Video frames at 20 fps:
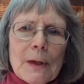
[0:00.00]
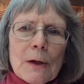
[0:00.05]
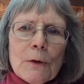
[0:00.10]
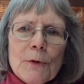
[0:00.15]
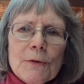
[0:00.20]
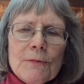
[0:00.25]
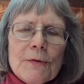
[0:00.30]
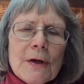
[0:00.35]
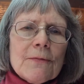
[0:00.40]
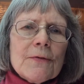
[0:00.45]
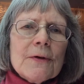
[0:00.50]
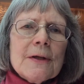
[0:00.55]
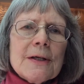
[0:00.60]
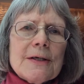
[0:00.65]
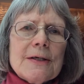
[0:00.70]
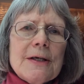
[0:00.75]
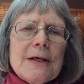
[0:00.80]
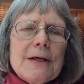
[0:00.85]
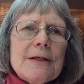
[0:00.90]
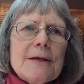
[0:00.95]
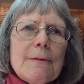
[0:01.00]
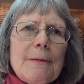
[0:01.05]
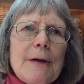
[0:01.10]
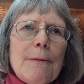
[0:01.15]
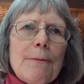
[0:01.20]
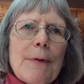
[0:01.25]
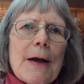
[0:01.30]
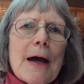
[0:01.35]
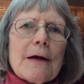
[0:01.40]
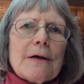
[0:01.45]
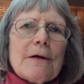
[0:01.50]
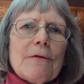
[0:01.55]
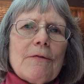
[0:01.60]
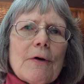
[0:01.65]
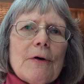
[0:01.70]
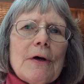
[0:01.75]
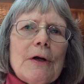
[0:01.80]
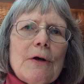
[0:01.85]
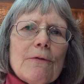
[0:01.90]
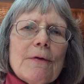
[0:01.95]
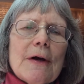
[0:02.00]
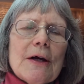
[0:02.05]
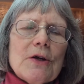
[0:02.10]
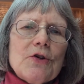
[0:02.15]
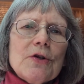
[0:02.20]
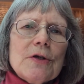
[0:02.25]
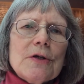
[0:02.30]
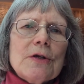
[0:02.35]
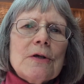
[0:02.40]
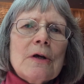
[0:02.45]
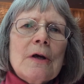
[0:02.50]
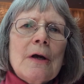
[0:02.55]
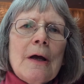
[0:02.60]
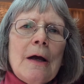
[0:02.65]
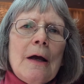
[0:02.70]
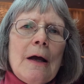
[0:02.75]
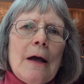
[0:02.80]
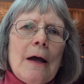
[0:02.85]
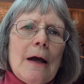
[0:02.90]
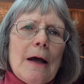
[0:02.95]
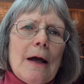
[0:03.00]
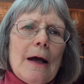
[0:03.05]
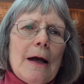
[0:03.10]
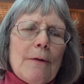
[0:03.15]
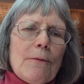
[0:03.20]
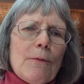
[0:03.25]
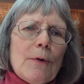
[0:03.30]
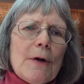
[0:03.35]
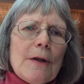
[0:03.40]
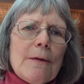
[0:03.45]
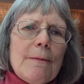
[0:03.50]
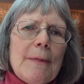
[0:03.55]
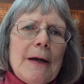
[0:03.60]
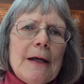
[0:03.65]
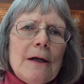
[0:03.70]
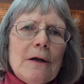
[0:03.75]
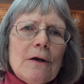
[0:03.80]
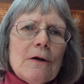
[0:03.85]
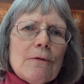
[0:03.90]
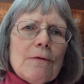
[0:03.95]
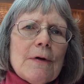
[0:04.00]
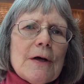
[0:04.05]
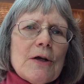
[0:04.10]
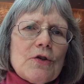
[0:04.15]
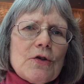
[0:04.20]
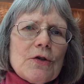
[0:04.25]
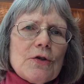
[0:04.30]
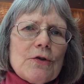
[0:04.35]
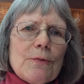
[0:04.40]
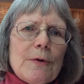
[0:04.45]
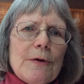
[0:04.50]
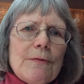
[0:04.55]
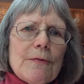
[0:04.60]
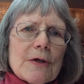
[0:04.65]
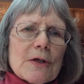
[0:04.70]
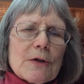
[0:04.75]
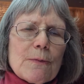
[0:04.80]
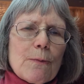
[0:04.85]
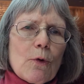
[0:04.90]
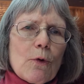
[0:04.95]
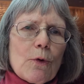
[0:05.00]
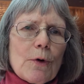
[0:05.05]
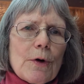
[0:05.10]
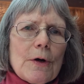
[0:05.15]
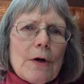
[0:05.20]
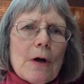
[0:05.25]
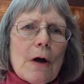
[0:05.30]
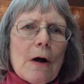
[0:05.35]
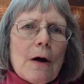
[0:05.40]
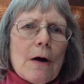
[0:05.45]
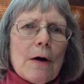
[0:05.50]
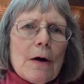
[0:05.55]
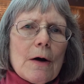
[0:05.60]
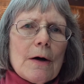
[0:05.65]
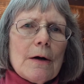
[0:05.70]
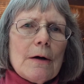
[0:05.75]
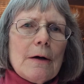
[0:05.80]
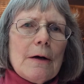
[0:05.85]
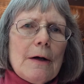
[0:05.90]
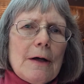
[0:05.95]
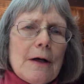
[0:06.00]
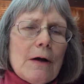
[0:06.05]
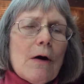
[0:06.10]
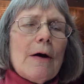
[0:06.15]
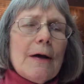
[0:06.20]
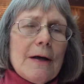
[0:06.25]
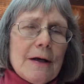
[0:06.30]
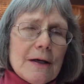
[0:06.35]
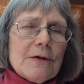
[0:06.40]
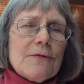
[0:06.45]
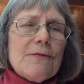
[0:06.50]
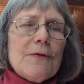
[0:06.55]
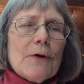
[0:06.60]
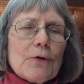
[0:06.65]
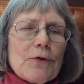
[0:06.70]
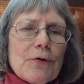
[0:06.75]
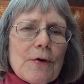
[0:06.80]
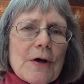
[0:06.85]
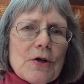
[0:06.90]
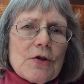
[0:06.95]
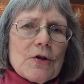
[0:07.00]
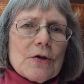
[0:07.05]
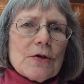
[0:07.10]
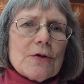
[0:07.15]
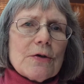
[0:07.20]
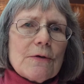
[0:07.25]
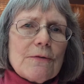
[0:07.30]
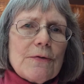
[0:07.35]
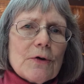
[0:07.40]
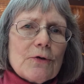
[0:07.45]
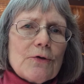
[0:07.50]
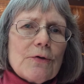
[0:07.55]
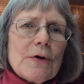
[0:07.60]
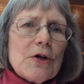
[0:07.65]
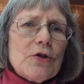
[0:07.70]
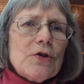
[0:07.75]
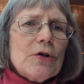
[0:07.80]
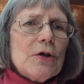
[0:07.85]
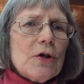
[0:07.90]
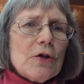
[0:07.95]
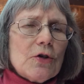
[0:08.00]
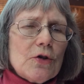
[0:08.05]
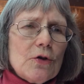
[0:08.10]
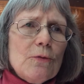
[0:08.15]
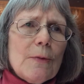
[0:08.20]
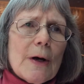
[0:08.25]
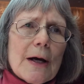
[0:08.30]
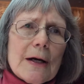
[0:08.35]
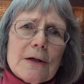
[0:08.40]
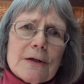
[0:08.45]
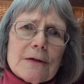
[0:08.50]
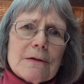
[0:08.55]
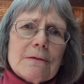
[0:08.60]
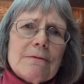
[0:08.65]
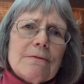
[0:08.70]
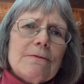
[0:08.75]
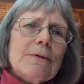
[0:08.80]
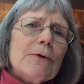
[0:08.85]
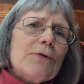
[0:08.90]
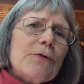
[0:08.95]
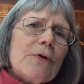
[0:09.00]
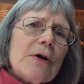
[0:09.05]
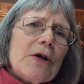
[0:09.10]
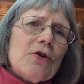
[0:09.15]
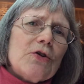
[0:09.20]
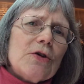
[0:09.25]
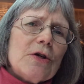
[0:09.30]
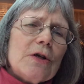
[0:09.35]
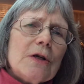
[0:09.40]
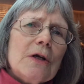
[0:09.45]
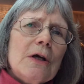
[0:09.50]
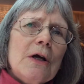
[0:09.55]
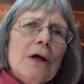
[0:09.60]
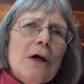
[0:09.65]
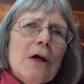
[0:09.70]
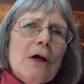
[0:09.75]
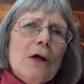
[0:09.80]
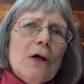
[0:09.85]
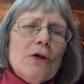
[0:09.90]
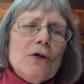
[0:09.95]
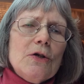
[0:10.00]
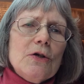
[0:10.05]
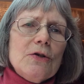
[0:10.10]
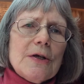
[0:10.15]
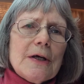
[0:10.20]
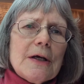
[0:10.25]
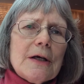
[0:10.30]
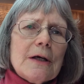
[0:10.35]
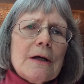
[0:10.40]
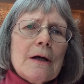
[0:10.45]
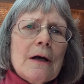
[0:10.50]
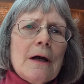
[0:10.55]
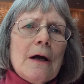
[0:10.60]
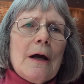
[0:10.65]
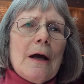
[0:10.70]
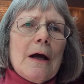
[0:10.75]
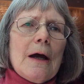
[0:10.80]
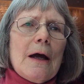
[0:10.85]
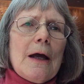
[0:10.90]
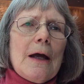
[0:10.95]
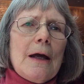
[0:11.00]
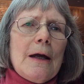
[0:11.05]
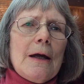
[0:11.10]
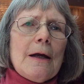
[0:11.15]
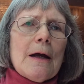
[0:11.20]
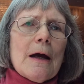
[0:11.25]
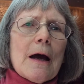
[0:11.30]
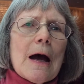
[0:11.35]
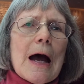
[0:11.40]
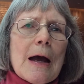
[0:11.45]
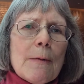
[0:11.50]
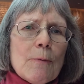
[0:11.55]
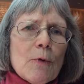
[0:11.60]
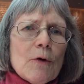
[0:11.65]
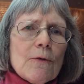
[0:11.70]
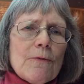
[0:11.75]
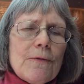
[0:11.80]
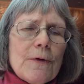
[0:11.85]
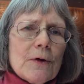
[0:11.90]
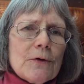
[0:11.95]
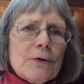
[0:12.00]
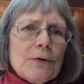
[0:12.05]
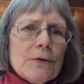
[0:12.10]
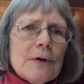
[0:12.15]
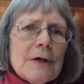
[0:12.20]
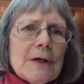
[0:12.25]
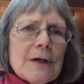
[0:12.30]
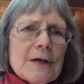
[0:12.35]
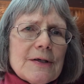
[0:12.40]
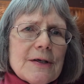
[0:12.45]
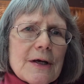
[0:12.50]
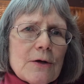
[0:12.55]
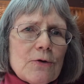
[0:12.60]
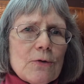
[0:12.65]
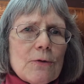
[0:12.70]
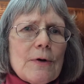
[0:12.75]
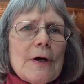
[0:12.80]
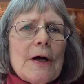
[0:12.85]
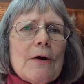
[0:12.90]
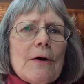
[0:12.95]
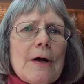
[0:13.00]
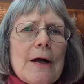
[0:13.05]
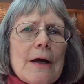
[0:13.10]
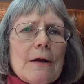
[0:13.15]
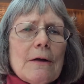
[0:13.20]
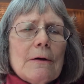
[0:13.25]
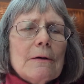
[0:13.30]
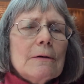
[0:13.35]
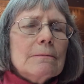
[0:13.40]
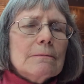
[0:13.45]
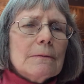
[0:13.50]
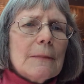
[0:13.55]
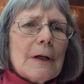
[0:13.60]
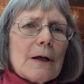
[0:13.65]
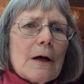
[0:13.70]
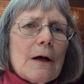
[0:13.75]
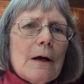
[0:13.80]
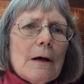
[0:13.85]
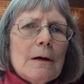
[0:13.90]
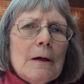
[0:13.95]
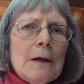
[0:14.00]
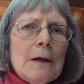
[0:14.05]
definitely seen some impact of our interventions. And one of the main interventions we've explored is filtration. So filtration in two ways. Filtration using a high MER filter in a central air handler, like an